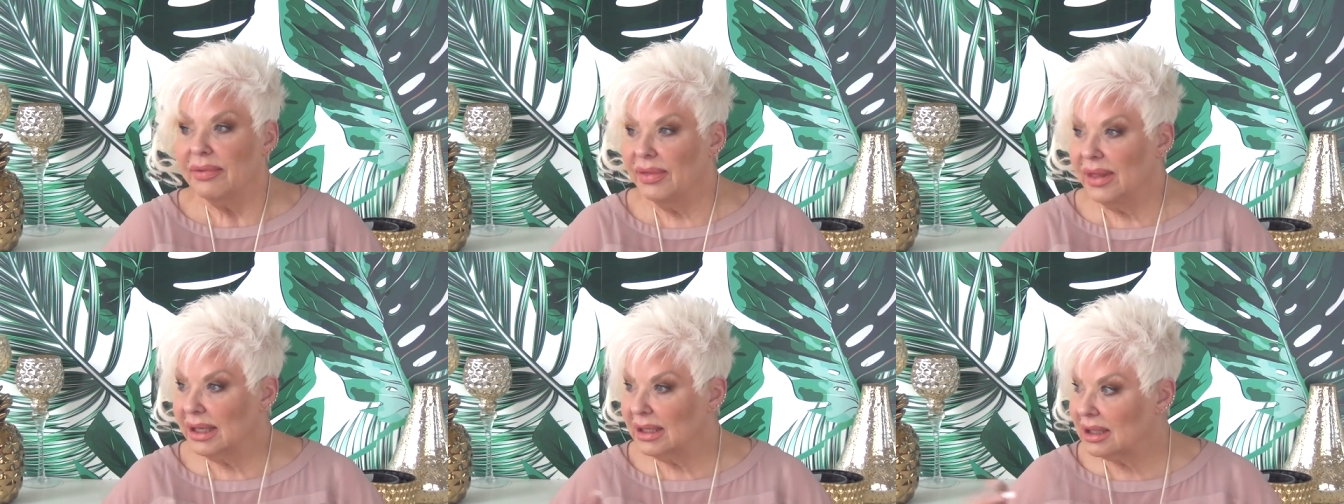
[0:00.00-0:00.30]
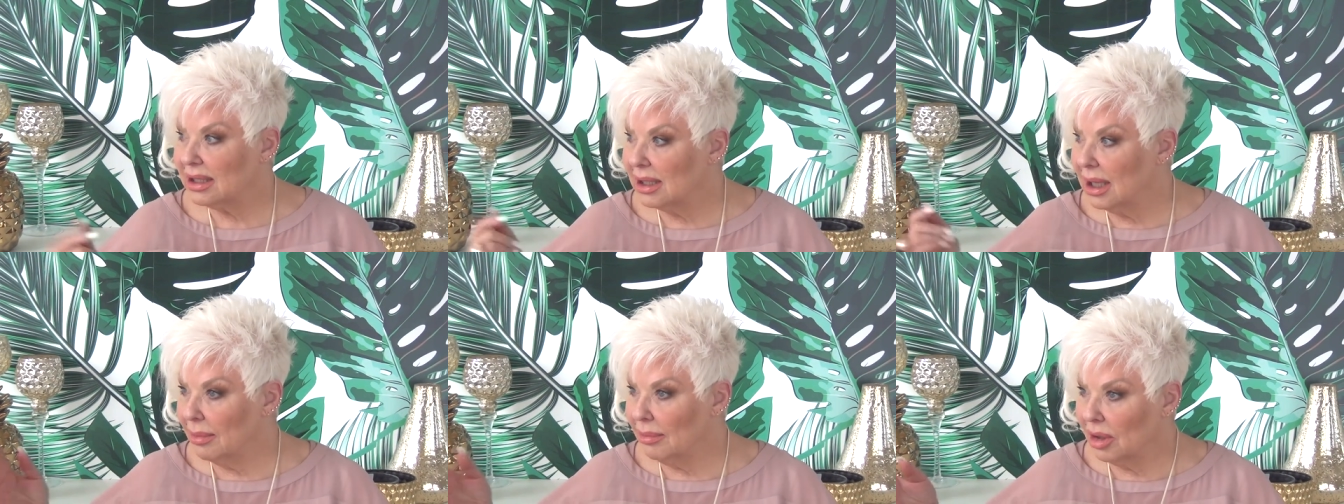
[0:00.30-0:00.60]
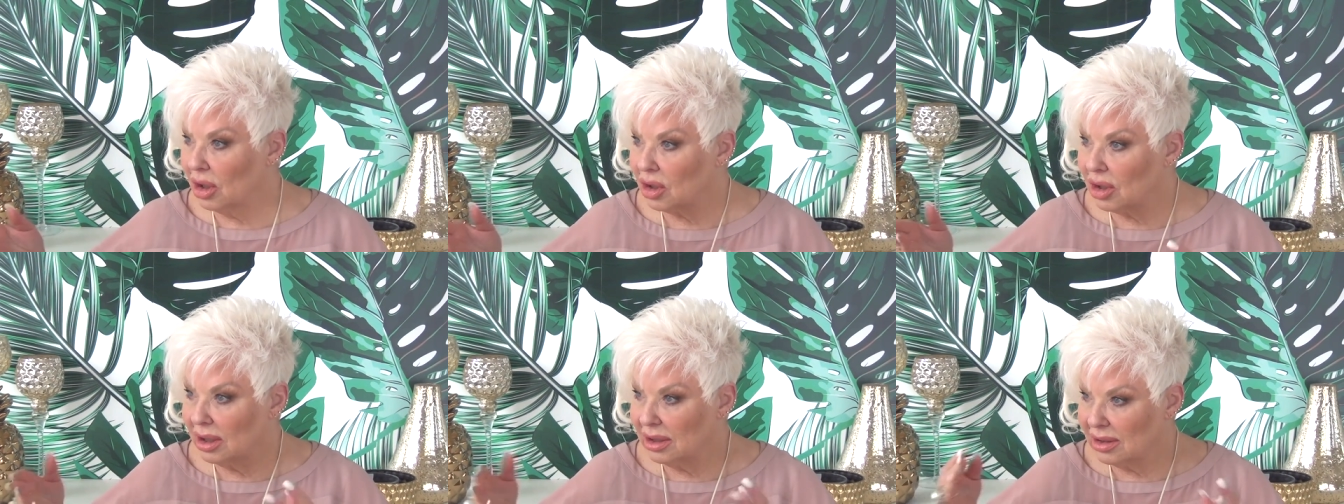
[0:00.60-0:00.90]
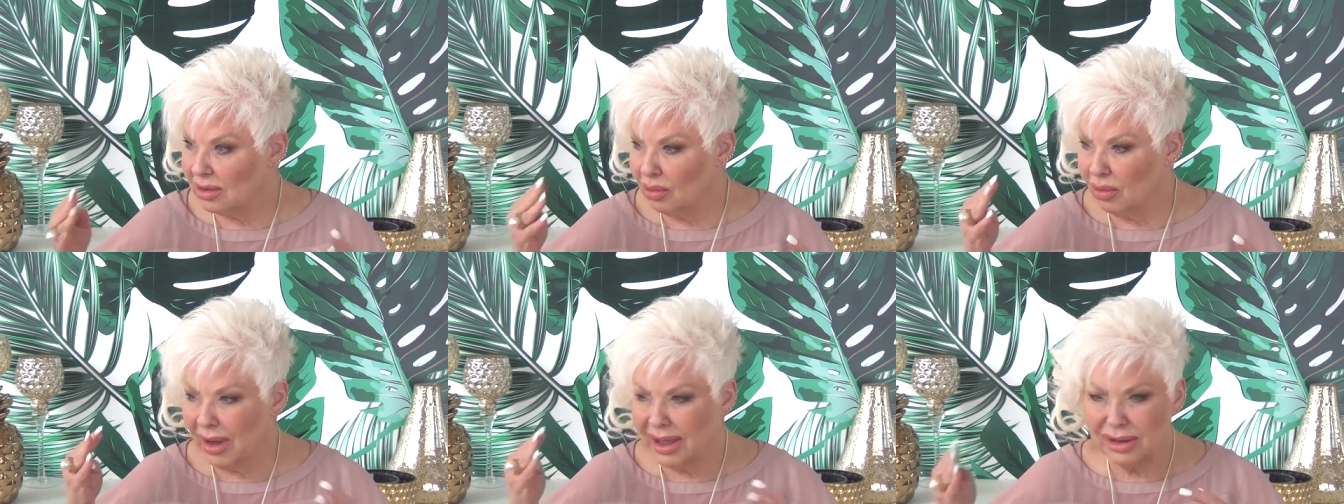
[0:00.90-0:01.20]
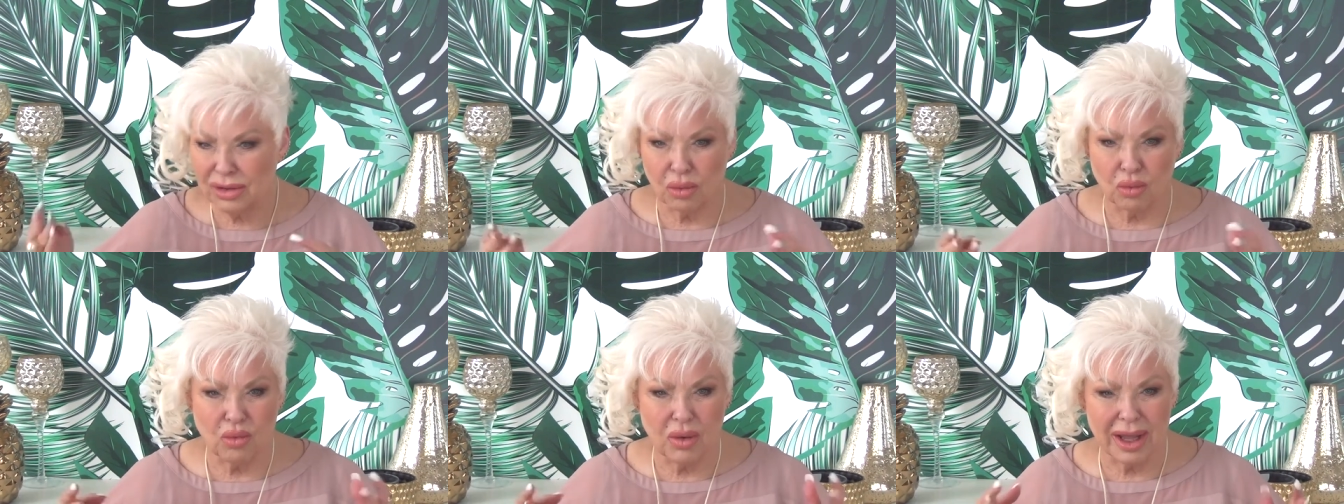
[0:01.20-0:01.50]
this summer because the way
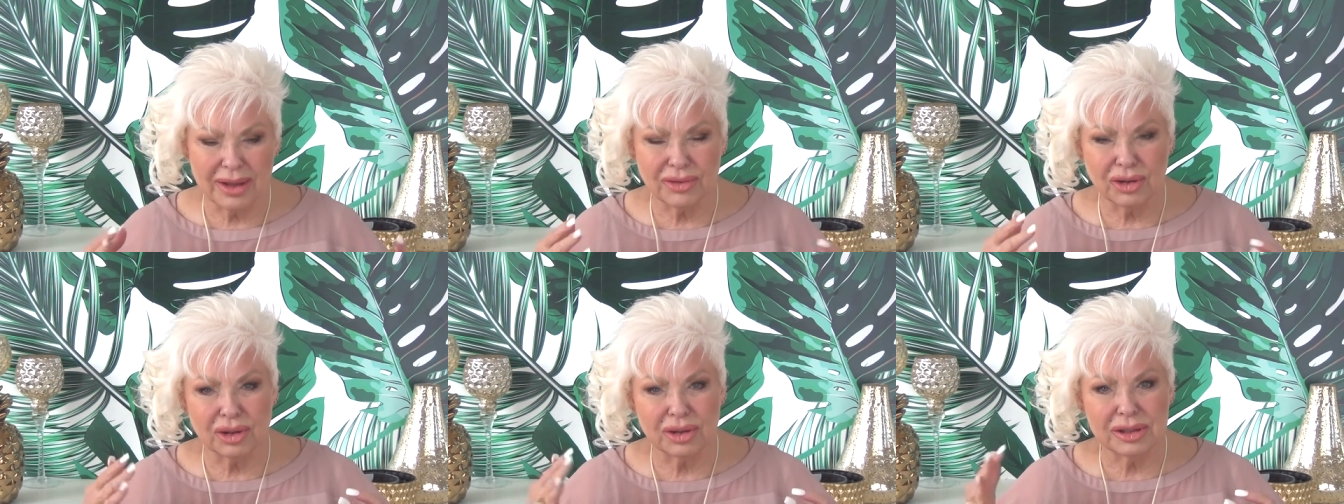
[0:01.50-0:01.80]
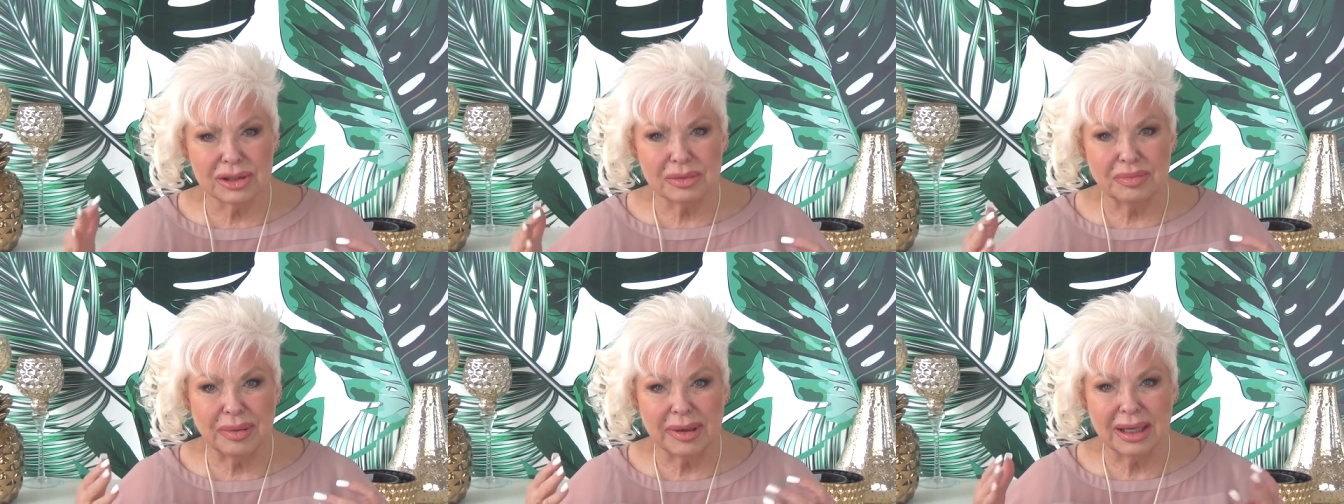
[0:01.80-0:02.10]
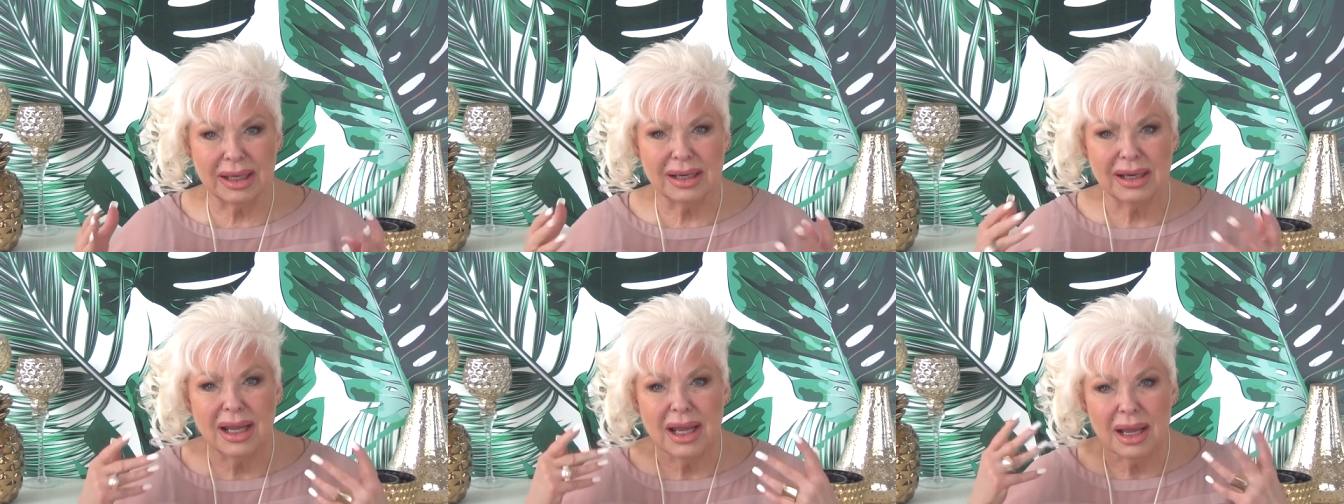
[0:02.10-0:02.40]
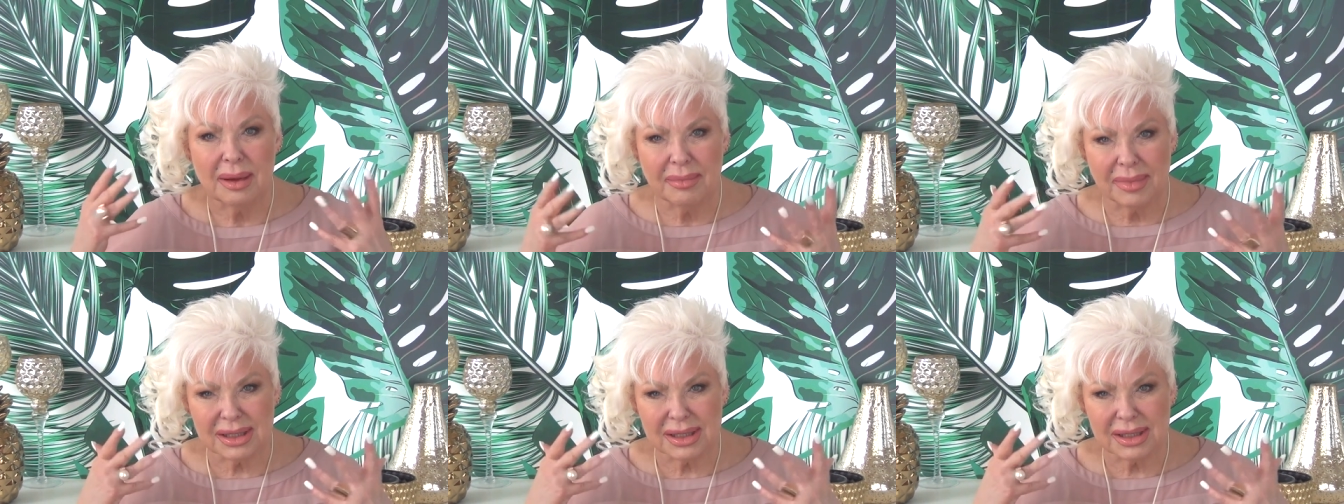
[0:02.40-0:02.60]
the weather has been,